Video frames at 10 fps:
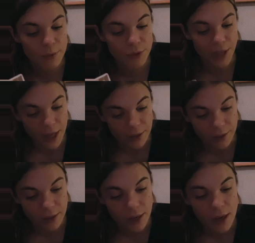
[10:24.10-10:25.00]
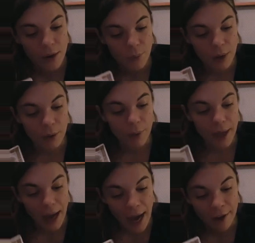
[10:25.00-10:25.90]
together where we
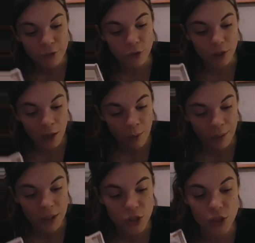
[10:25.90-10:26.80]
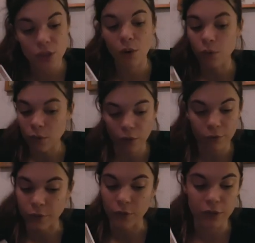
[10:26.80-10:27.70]
have to accomplish all
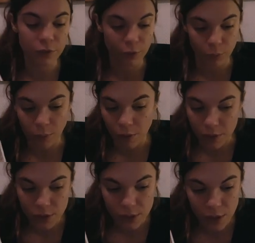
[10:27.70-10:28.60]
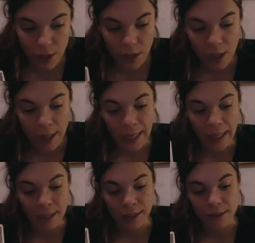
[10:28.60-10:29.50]
of the different works,
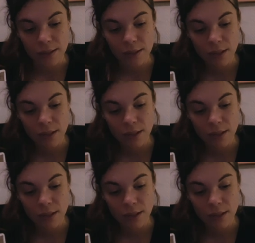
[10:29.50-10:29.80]
and